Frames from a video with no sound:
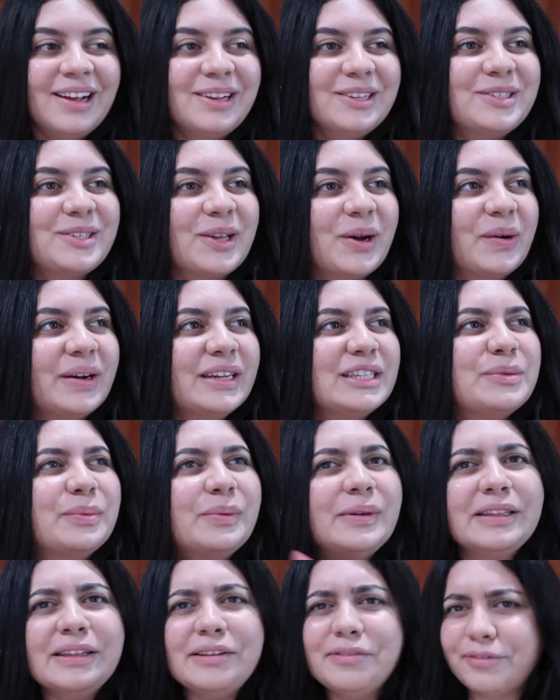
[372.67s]
So it's
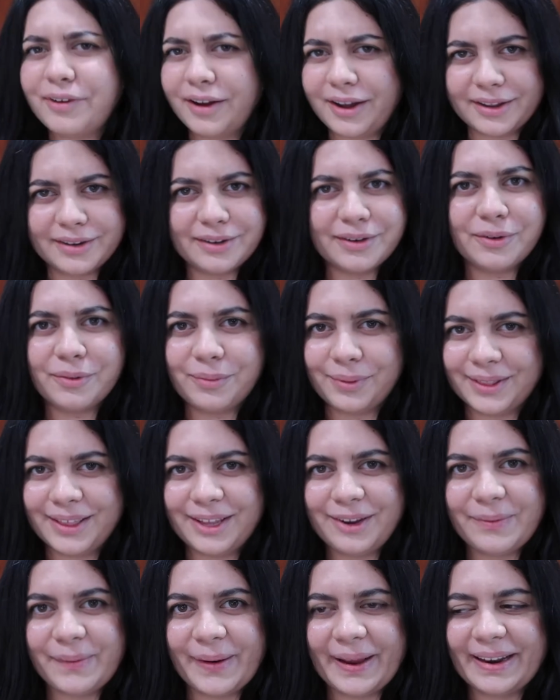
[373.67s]
really fun,
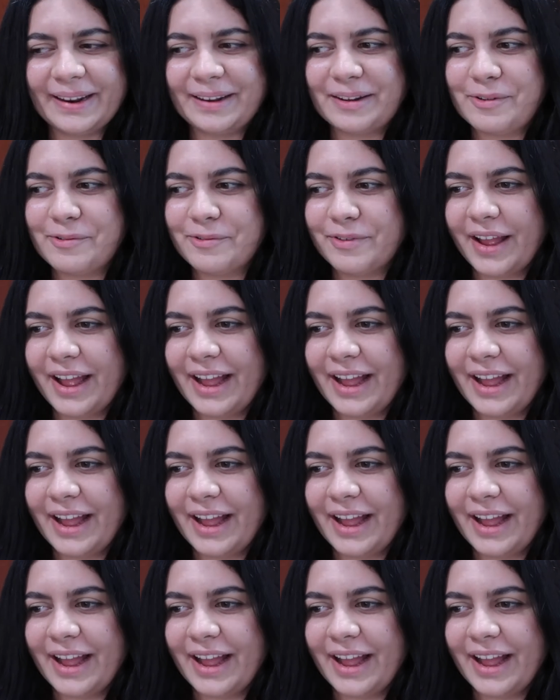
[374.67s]
really creative.